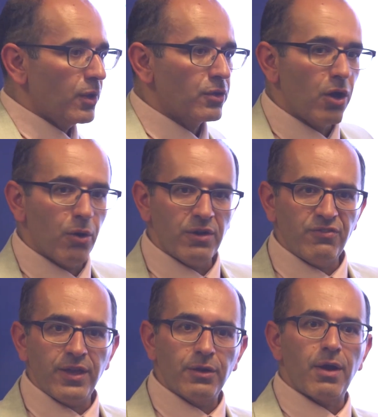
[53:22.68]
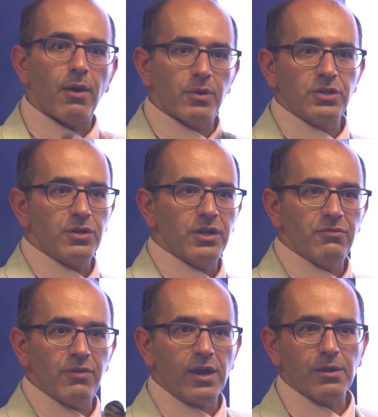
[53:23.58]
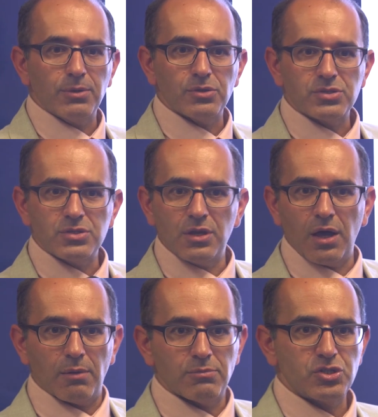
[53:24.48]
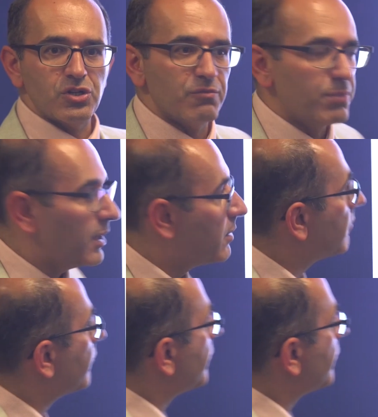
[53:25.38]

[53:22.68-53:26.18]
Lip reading: will go and figure out what your hidden variables should have been.